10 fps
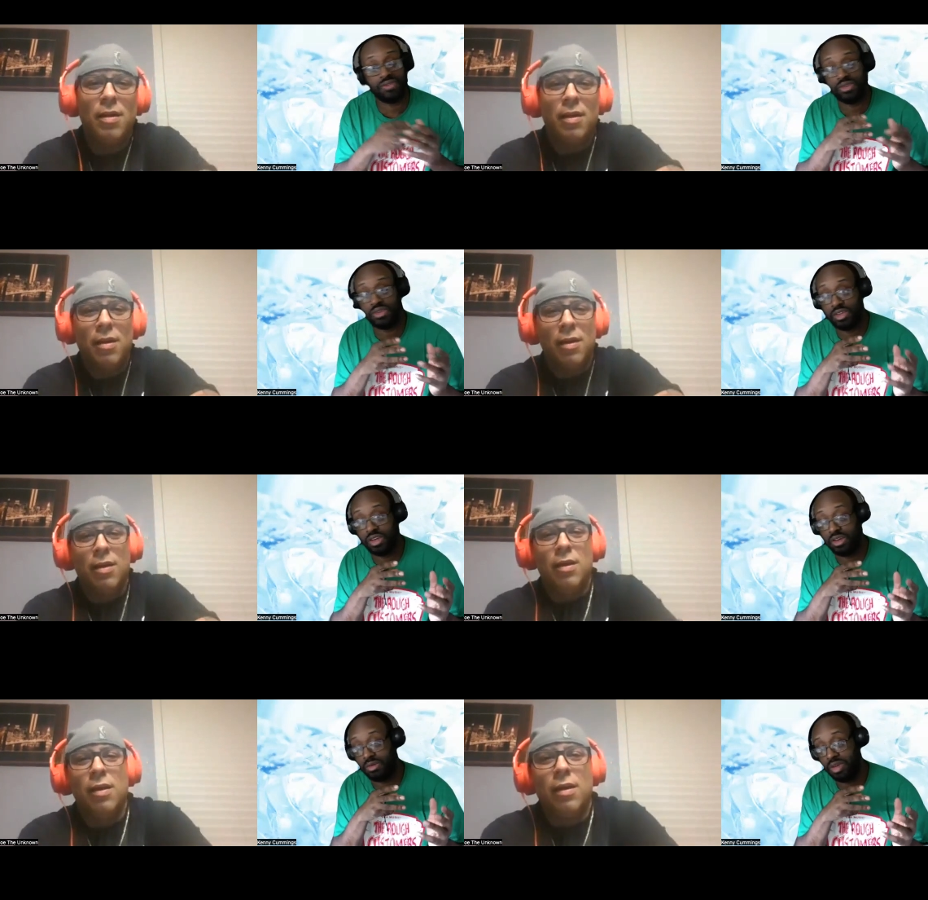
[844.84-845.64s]
Speaker 1: you
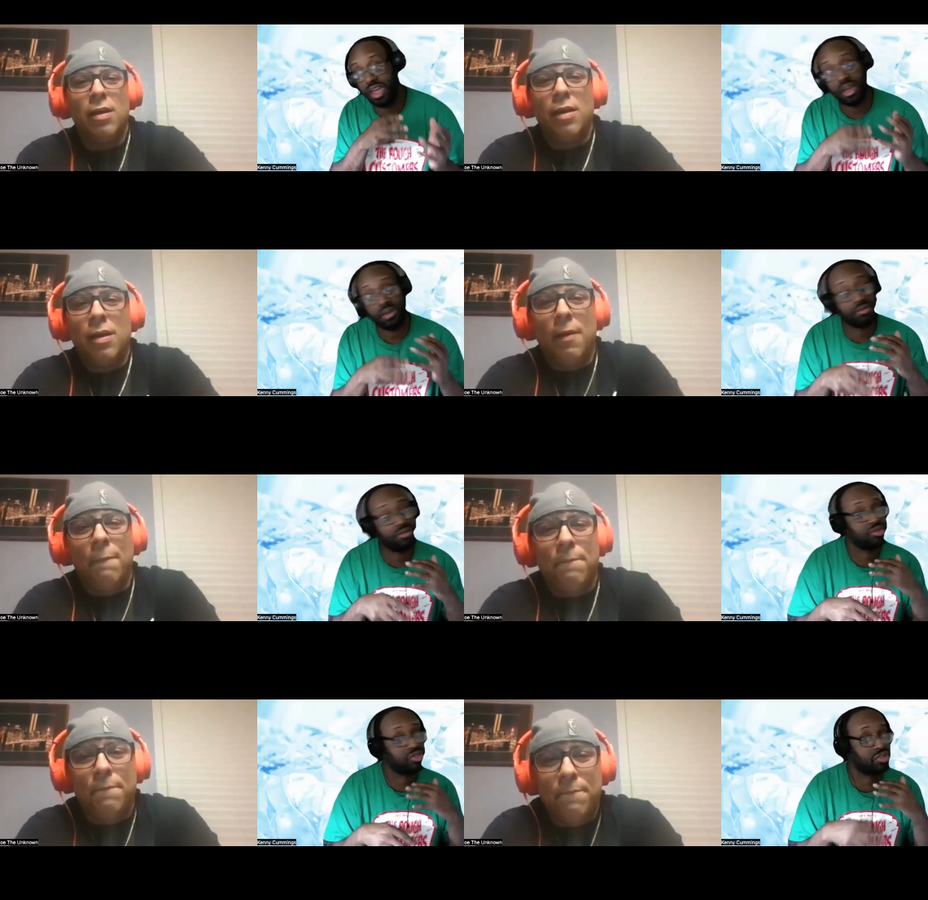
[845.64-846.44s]
um half
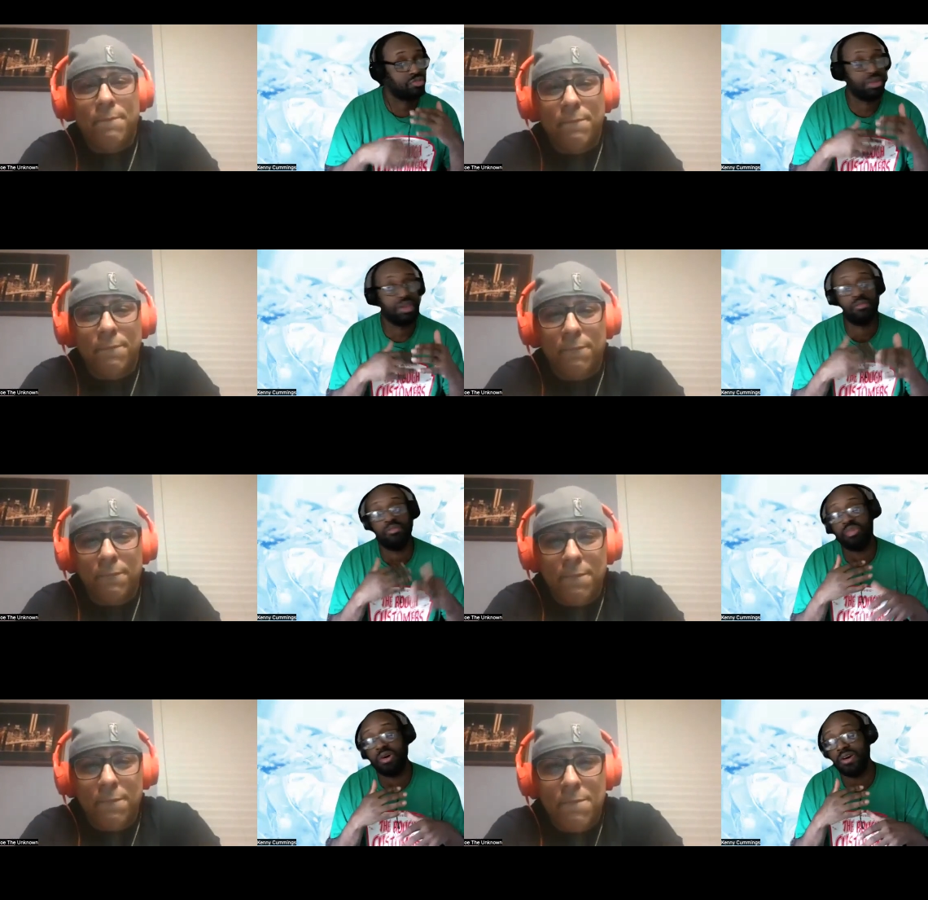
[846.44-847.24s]
spitting
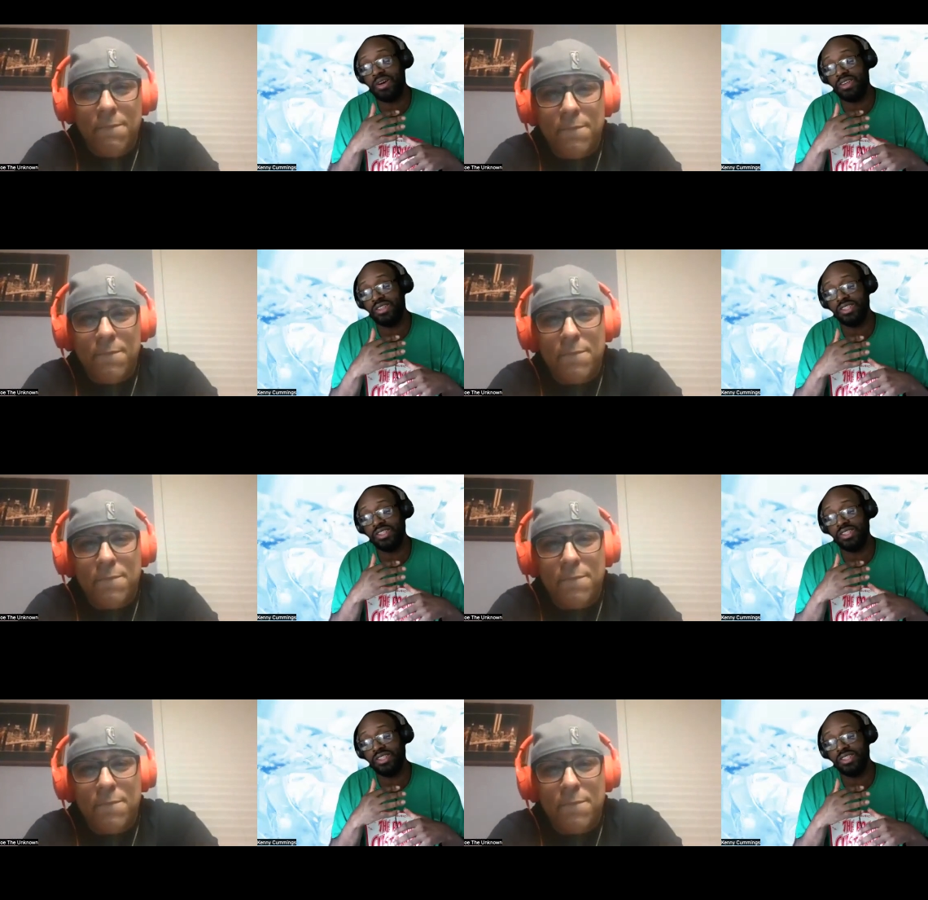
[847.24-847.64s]
bars.